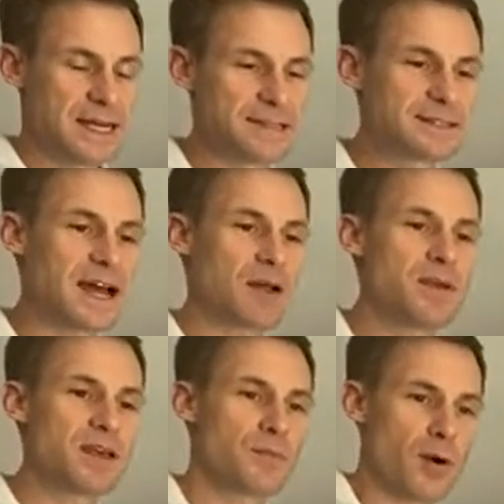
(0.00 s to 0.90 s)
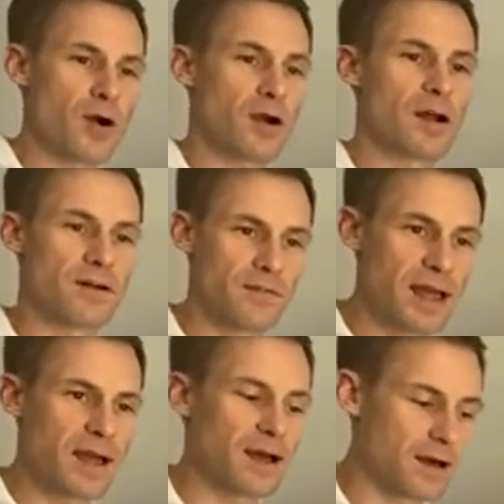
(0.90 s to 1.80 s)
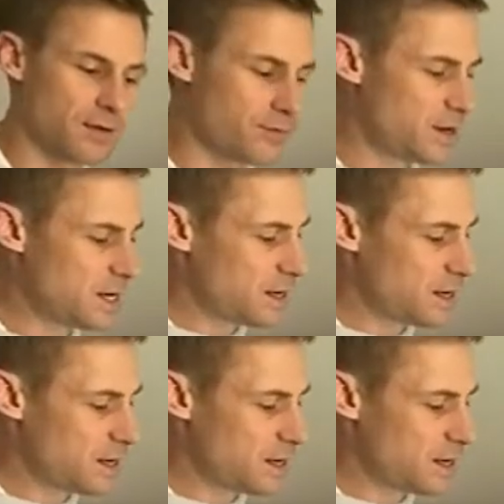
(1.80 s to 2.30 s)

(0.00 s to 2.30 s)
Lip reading: It's got to be a part of